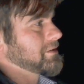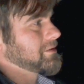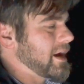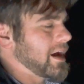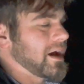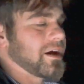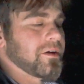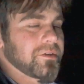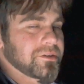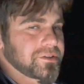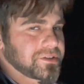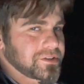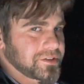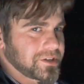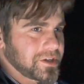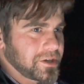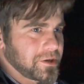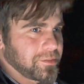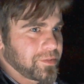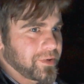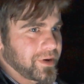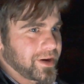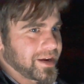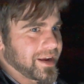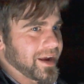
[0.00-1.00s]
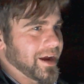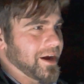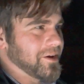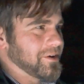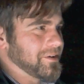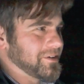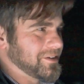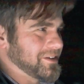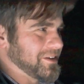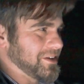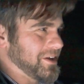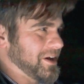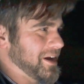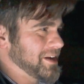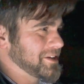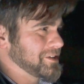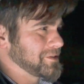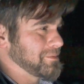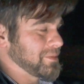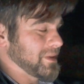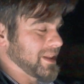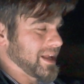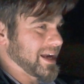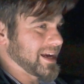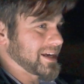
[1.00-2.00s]
I would still bring out gloss
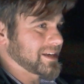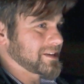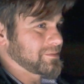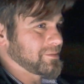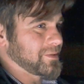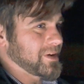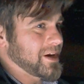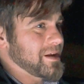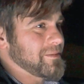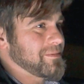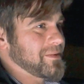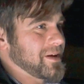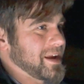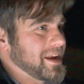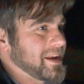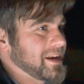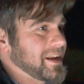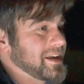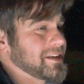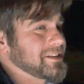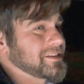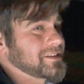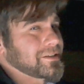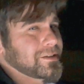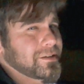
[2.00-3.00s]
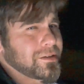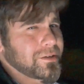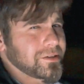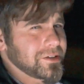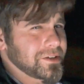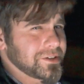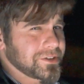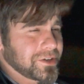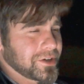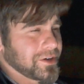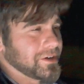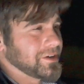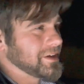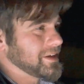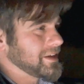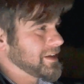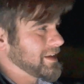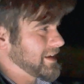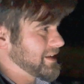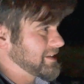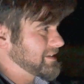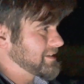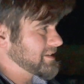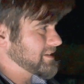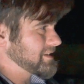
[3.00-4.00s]
black spray paint and slowly turn it
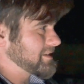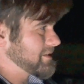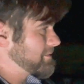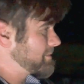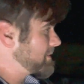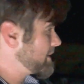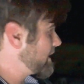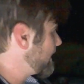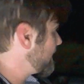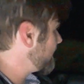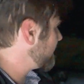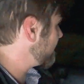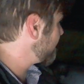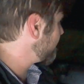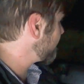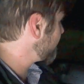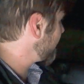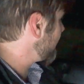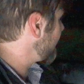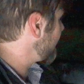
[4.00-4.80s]
into some kind of